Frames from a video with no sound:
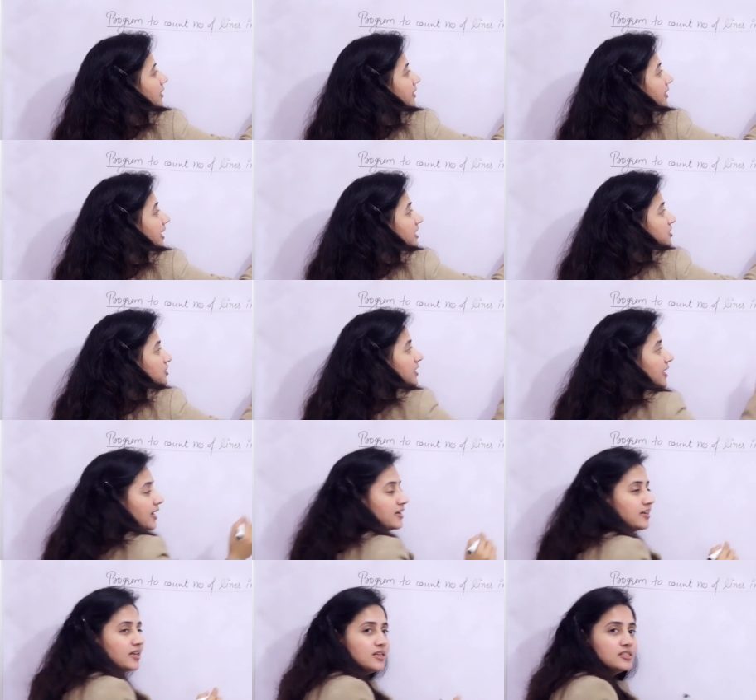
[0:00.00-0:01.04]
next
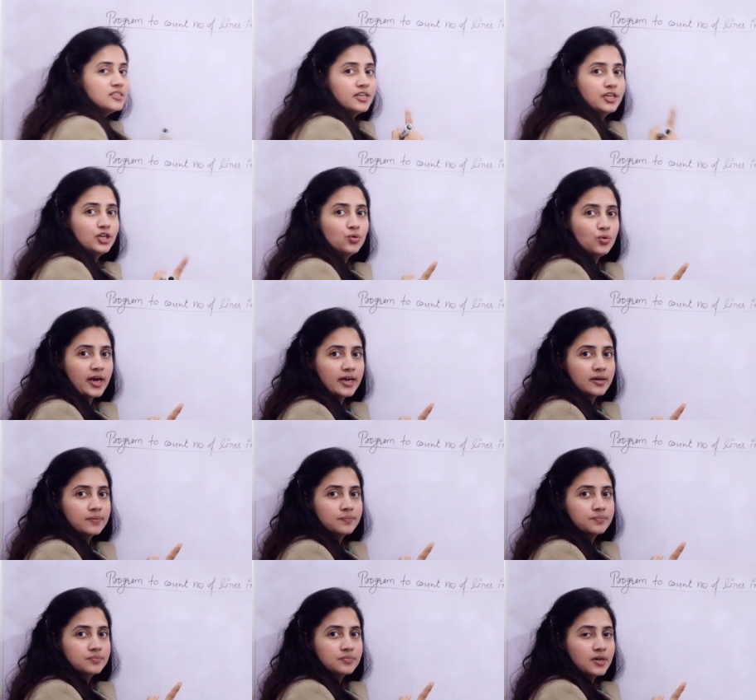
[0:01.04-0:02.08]
character is new line.